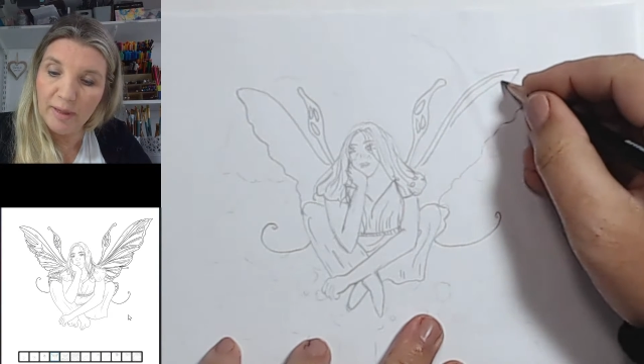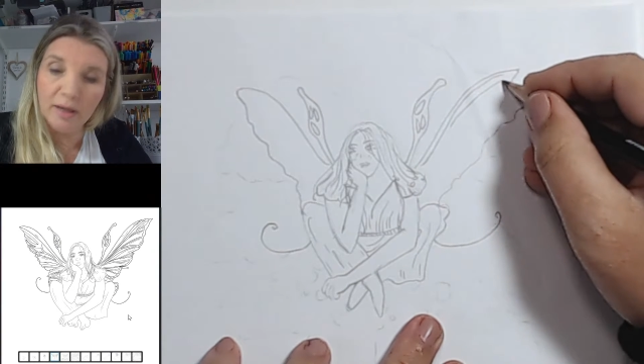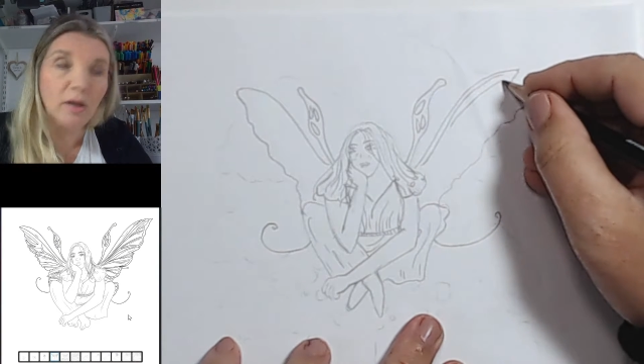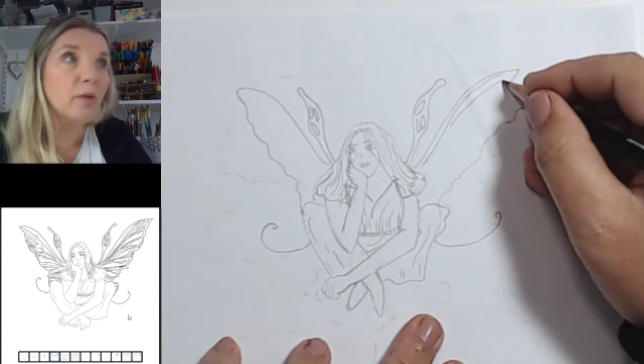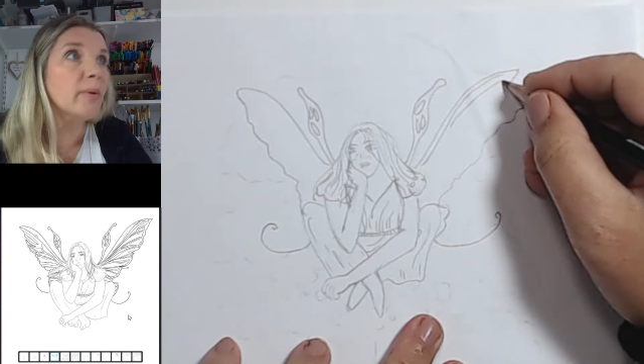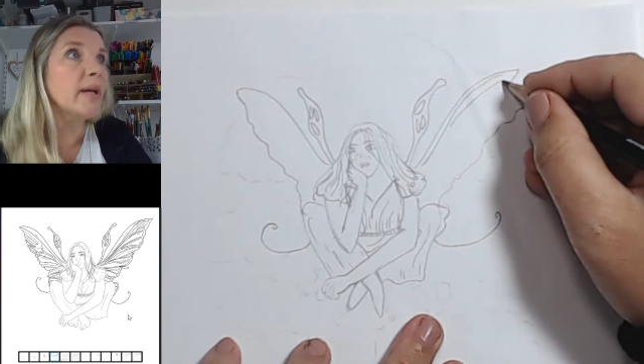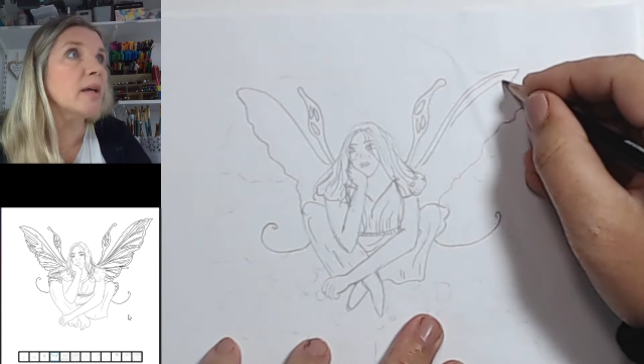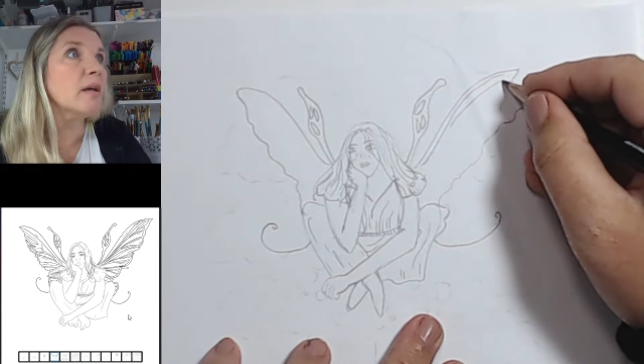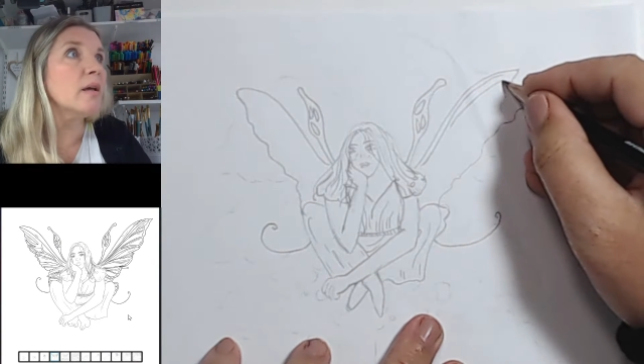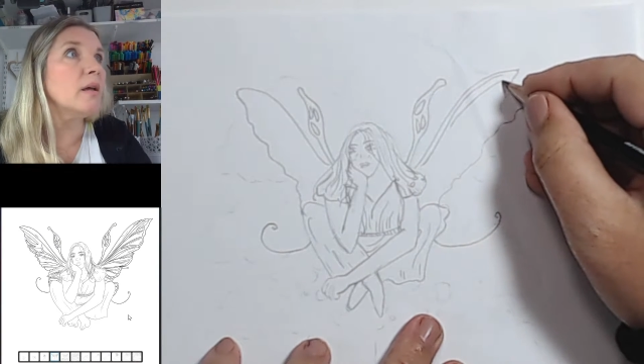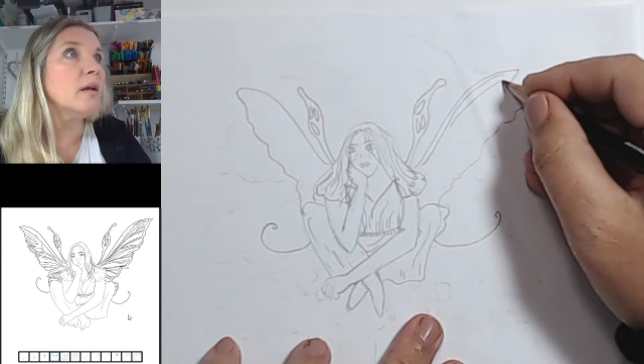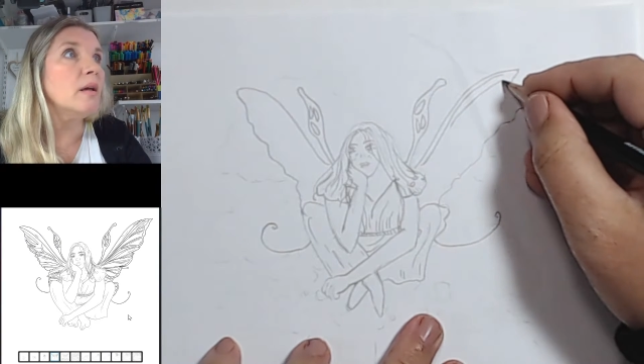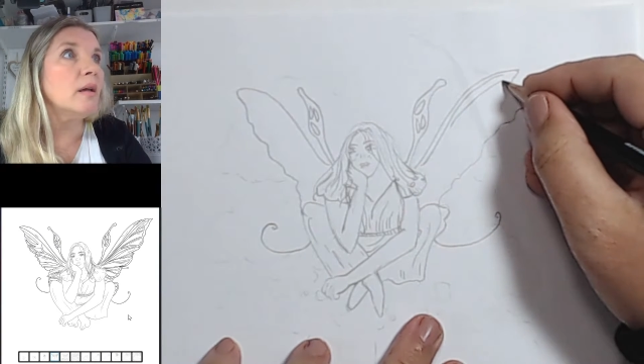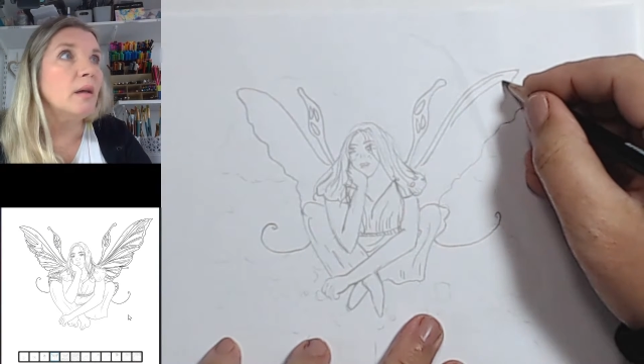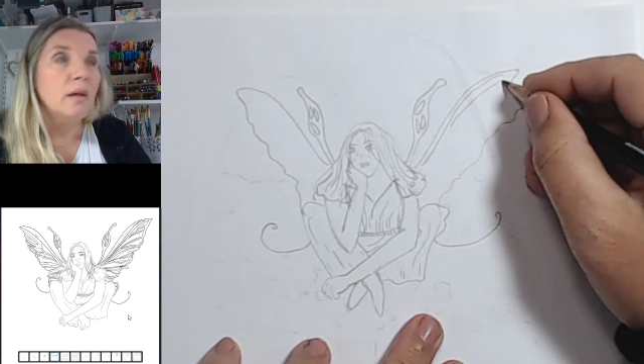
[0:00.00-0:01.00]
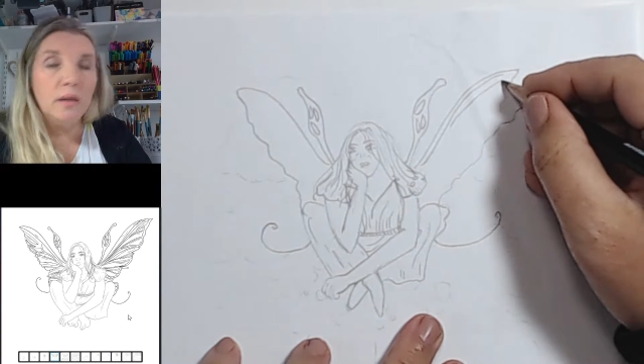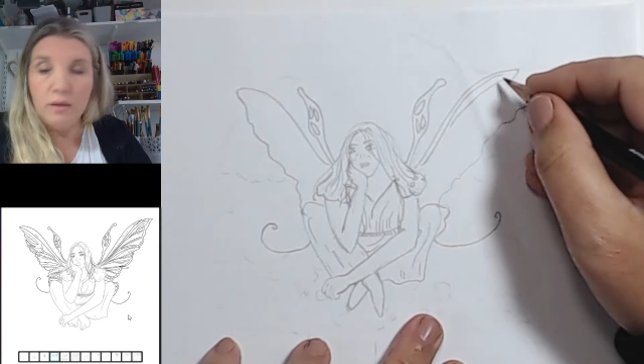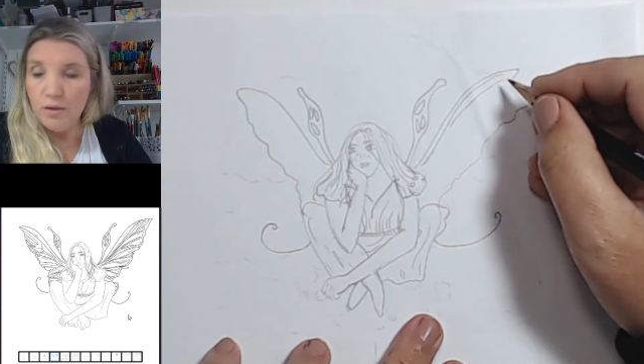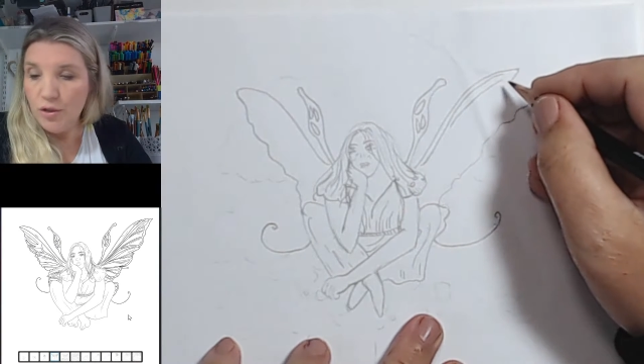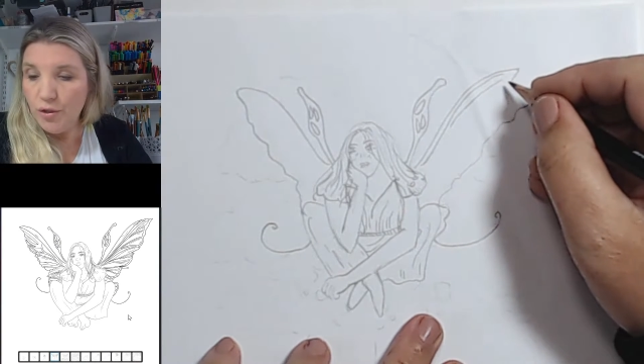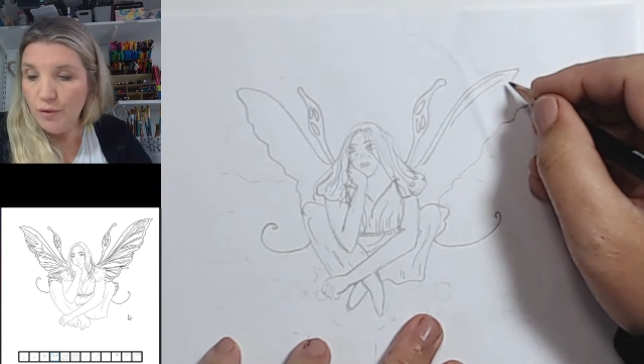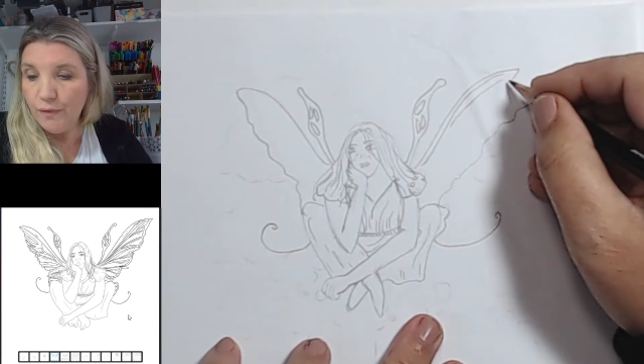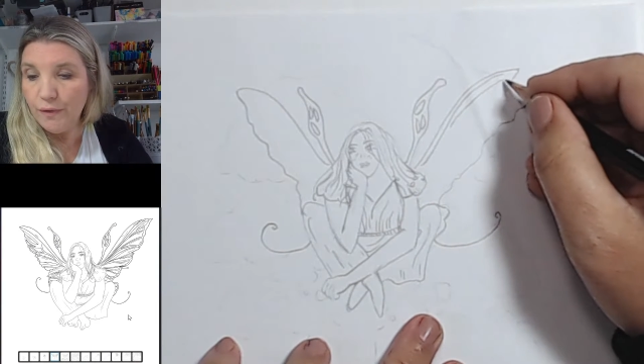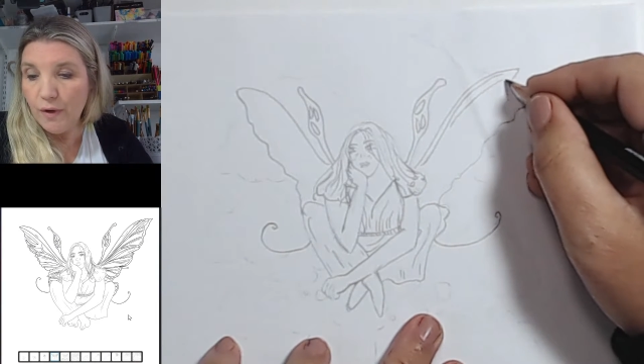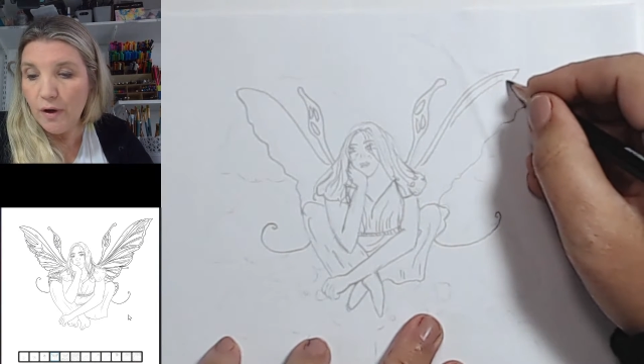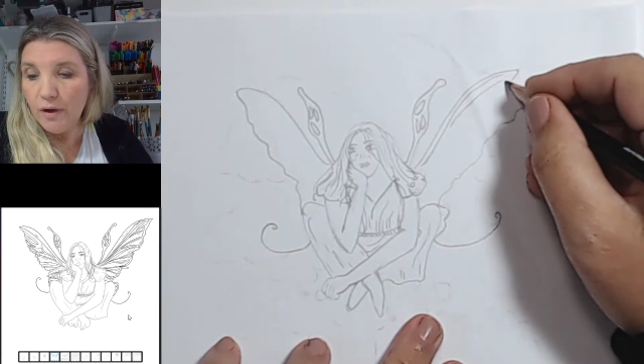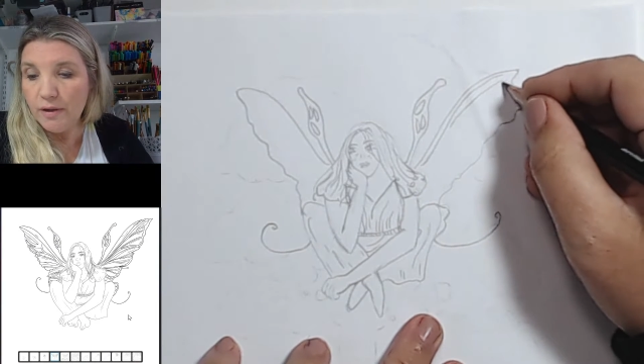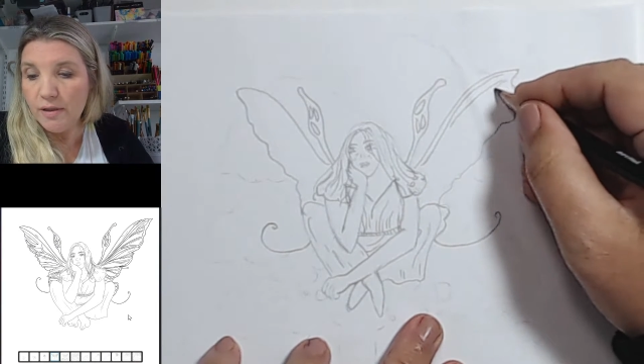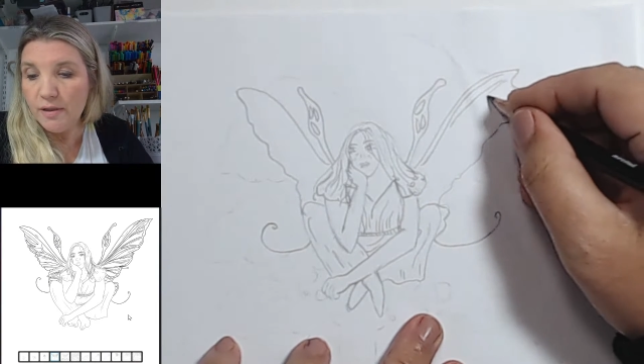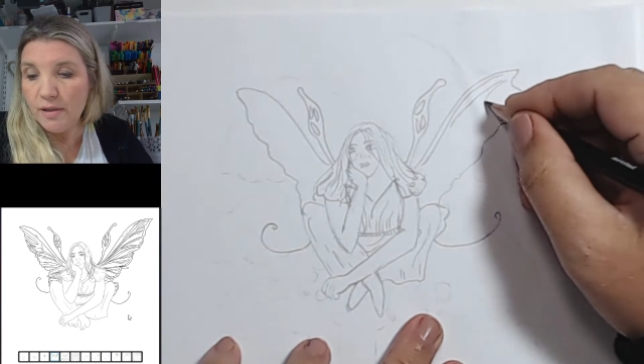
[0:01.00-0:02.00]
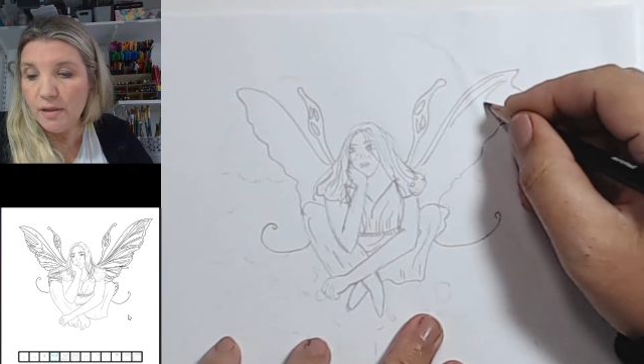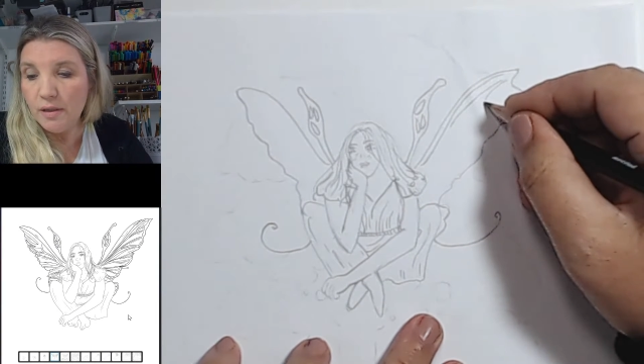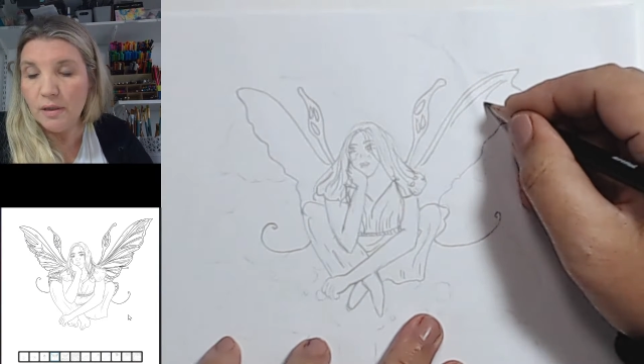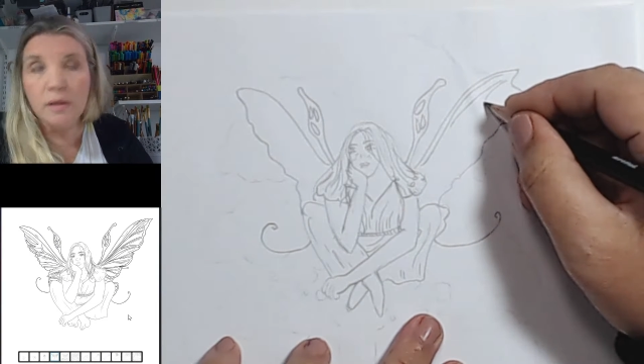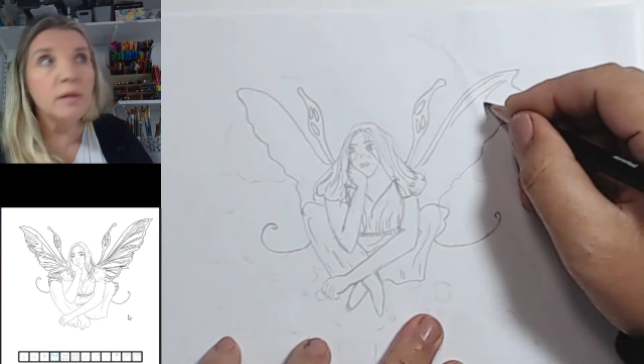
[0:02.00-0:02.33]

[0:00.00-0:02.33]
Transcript: going too fast,